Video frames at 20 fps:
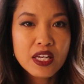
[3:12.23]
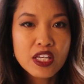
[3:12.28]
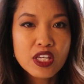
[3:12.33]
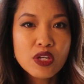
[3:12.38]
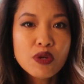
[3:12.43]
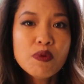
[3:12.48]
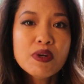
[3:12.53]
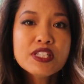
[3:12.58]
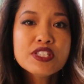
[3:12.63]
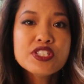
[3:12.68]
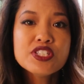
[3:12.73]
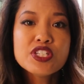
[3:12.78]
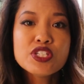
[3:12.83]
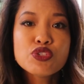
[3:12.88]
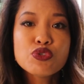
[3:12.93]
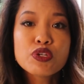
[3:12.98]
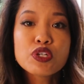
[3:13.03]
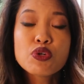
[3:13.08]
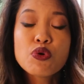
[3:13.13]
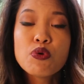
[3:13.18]
U.S.
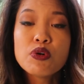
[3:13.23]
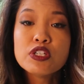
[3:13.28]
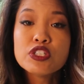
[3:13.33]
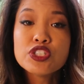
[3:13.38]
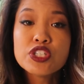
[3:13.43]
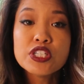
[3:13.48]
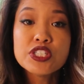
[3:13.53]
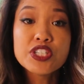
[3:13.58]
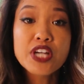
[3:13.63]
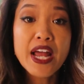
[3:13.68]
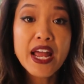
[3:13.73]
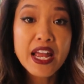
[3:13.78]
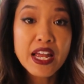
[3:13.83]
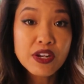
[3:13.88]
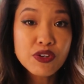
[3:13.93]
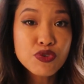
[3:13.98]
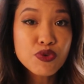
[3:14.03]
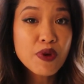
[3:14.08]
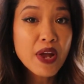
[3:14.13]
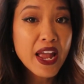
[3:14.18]
District Court Judge
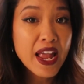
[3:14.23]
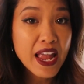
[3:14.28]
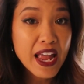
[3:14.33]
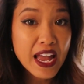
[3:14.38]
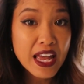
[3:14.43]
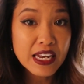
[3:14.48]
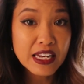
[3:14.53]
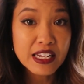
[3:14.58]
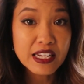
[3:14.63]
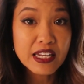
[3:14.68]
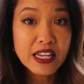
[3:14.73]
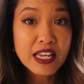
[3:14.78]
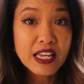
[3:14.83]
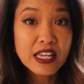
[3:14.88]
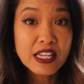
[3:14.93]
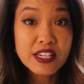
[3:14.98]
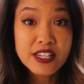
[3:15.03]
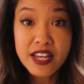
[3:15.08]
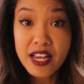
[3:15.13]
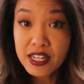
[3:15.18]
Andrew Hannon
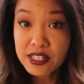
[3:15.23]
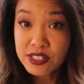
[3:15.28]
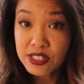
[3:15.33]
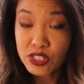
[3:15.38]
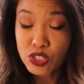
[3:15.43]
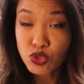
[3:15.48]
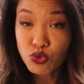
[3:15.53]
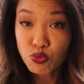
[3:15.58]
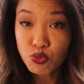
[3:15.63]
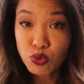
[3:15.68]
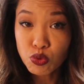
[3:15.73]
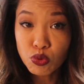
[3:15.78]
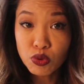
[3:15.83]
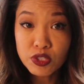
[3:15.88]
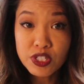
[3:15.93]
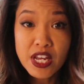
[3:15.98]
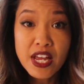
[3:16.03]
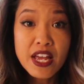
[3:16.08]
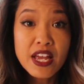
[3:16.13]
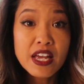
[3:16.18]
in Texas
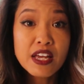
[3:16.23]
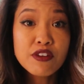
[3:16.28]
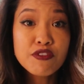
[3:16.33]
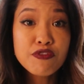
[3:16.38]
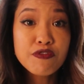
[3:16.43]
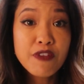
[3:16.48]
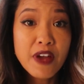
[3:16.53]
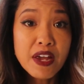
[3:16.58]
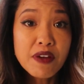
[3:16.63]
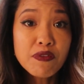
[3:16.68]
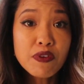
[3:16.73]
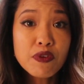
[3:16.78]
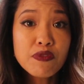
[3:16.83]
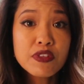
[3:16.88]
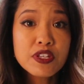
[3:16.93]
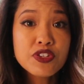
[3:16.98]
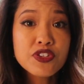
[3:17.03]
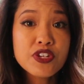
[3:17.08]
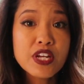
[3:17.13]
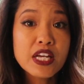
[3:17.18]
ruled in favor
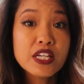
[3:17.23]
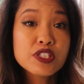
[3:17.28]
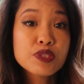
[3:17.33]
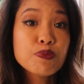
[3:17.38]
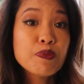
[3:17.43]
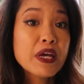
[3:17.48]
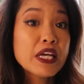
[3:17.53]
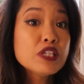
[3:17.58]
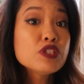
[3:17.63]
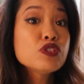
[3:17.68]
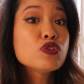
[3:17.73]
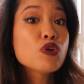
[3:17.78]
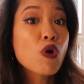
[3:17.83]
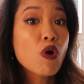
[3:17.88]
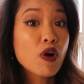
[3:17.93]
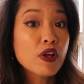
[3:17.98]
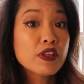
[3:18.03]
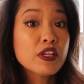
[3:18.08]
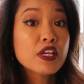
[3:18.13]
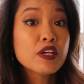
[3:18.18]
of the states based
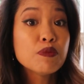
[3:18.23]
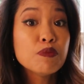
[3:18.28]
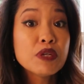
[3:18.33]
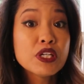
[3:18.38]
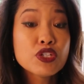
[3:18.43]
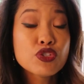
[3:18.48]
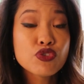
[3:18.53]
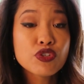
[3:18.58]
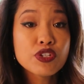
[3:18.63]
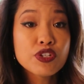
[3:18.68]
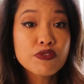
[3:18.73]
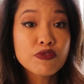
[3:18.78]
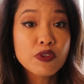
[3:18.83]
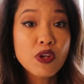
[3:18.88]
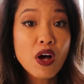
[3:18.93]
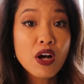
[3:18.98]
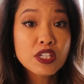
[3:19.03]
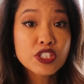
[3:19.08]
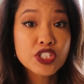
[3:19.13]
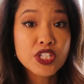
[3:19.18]
on the administrative
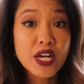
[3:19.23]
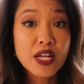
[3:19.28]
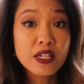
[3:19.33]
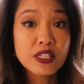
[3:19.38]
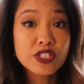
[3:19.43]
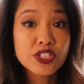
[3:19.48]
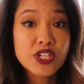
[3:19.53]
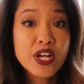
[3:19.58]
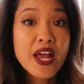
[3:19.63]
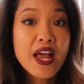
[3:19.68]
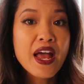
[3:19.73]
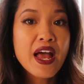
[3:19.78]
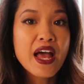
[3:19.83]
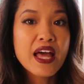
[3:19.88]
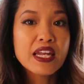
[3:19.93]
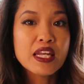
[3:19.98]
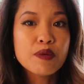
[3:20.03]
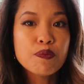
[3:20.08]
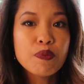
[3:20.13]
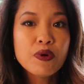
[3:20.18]
law challenge,
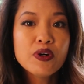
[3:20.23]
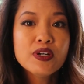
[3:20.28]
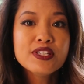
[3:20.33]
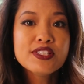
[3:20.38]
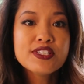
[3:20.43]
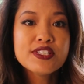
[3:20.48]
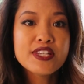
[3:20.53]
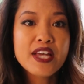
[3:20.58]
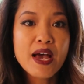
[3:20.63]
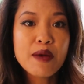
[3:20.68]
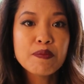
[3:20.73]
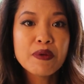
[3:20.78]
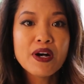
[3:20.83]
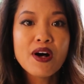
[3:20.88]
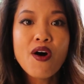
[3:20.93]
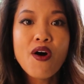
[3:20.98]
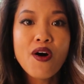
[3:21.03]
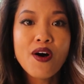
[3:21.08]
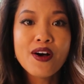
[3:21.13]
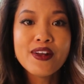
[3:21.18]
and he put
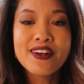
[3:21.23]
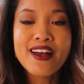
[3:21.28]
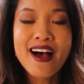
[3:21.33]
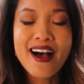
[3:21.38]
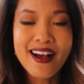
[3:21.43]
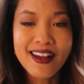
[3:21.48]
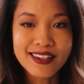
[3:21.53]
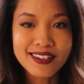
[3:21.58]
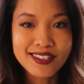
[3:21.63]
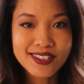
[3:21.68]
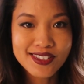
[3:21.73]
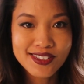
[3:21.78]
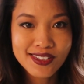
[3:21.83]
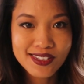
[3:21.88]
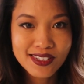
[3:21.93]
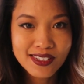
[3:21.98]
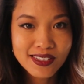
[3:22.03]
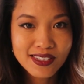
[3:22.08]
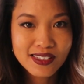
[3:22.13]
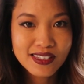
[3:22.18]
DAPA on ice.